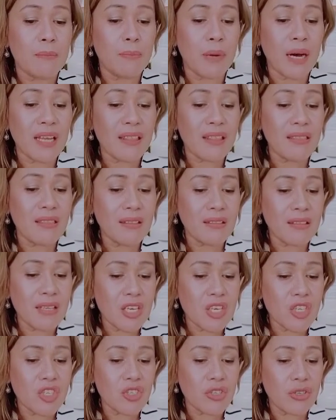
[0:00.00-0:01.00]
but the
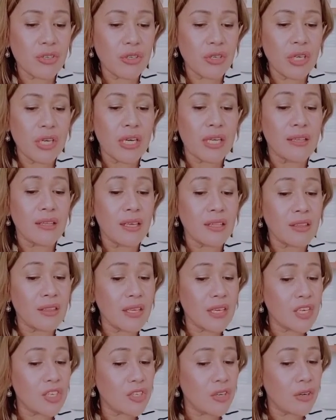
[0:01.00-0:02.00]

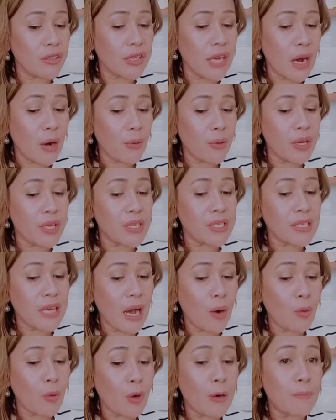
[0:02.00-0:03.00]
teacher now is
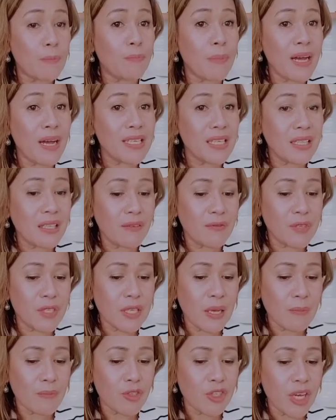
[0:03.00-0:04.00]
our positive
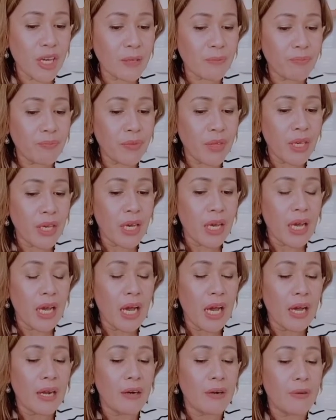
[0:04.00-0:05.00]
subject.
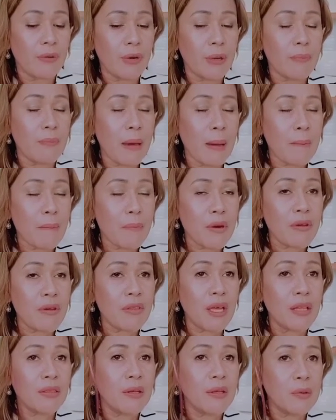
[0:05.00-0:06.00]
Remember
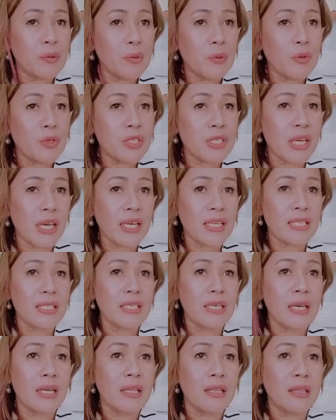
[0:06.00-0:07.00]
that the rule
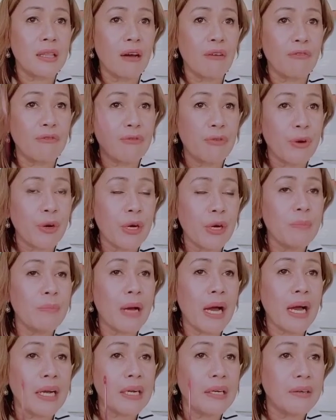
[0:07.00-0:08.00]
says the
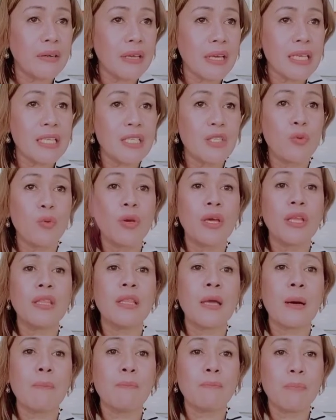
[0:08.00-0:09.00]
verb agrees
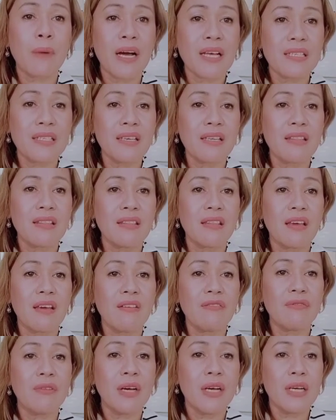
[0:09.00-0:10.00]
with the
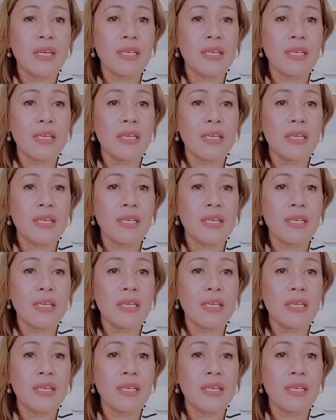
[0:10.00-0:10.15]
positive